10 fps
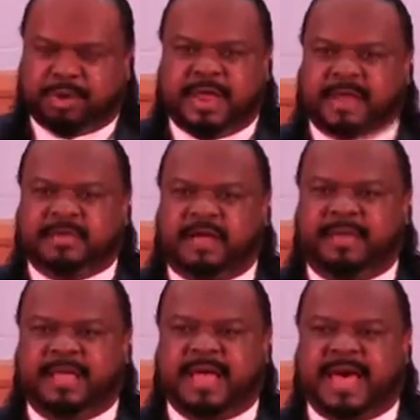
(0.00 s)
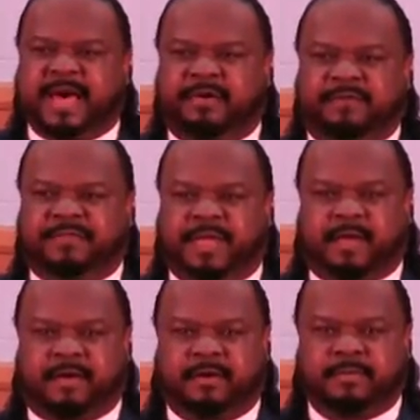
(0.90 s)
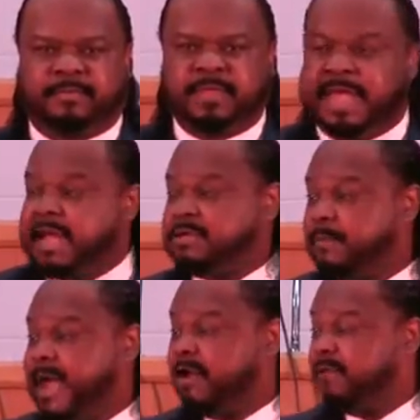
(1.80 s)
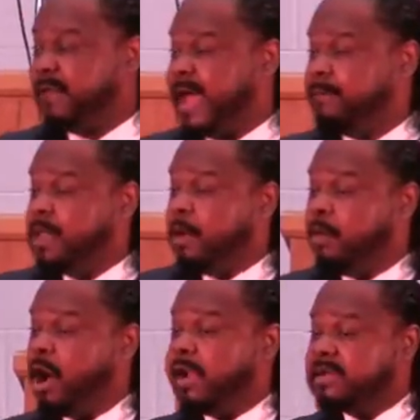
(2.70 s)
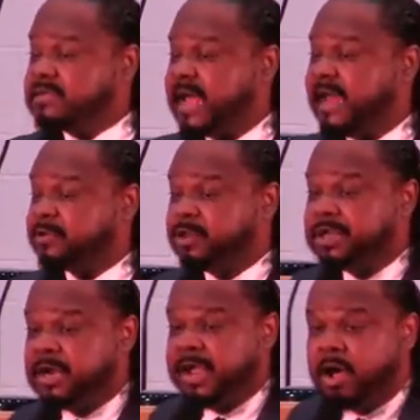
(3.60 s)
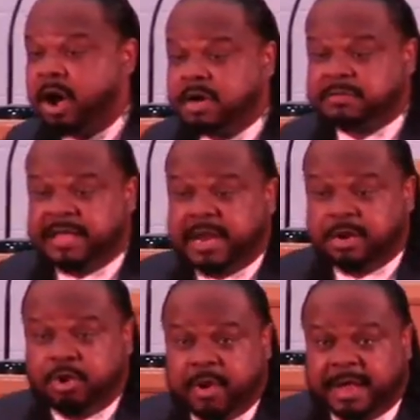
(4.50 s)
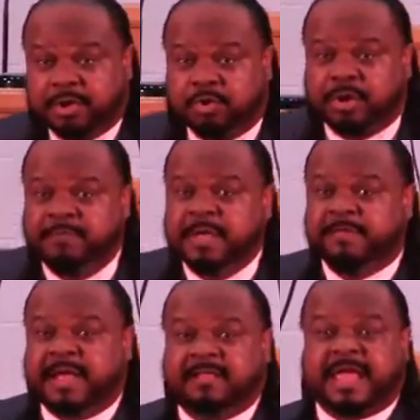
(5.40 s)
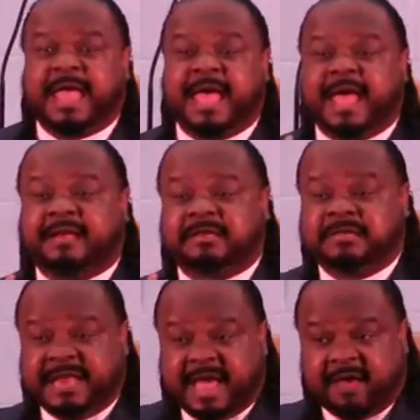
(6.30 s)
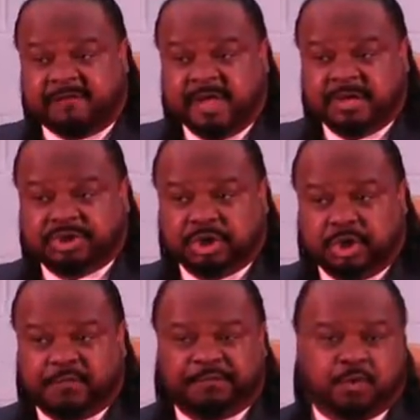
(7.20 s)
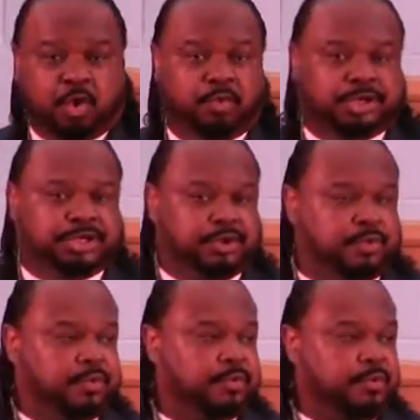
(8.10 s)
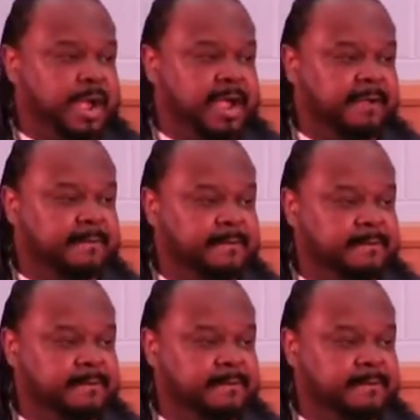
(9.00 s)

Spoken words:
You're not coming out of there. As a matter of fact, Paul and Silas, within their heart, they knew, Angulo, that they had death to look forward to, right?